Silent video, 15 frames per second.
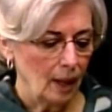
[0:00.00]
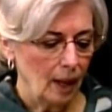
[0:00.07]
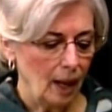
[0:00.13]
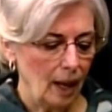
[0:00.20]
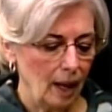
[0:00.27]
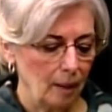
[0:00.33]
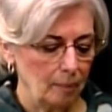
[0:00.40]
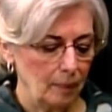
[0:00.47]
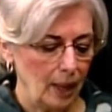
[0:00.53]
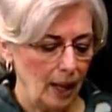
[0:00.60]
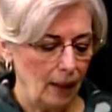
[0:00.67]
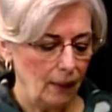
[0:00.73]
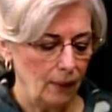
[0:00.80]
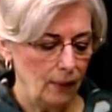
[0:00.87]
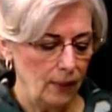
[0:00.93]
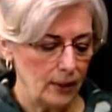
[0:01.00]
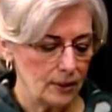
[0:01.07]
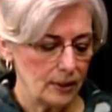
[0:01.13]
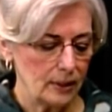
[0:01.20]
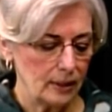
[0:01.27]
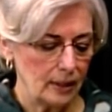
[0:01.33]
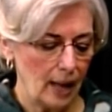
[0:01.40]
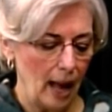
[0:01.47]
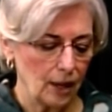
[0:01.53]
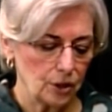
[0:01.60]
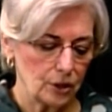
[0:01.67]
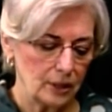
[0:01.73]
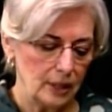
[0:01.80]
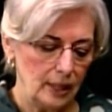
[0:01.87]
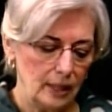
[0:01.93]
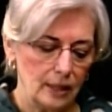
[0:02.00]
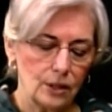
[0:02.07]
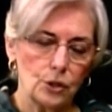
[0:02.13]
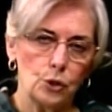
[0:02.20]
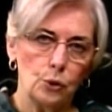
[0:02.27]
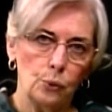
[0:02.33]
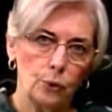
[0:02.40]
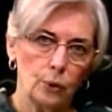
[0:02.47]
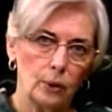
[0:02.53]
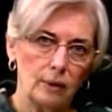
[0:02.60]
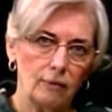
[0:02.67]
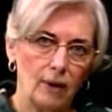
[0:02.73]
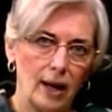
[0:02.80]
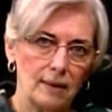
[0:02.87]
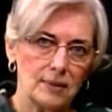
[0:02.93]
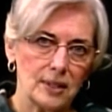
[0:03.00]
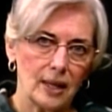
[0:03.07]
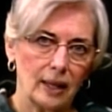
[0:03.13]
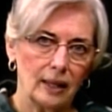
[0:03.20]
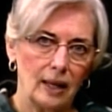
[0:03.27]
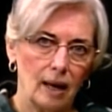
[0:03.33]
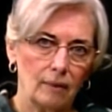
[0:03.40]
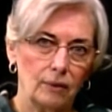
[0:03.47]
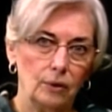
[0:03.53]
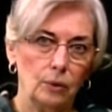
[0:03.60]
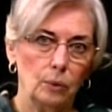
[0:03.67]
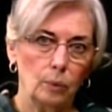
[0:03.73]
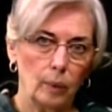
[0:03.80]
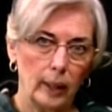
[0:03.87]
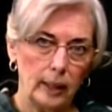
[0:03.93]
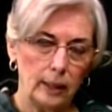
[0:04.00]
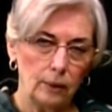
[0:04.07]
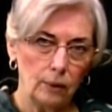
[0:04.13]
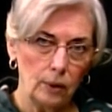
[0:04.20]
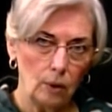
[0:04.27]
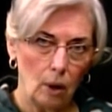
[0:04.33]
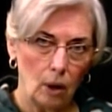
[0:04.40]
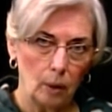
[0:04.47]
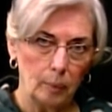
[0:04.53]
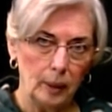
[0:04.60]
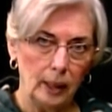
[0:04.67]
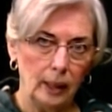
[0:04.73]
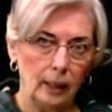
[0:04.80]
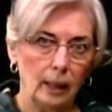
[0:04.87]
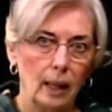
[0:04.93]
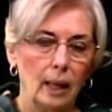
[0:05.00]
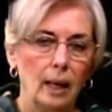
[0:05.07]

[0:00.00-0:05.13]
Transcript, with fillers: Um, this actually is 235 Second Avenue right here in Albany,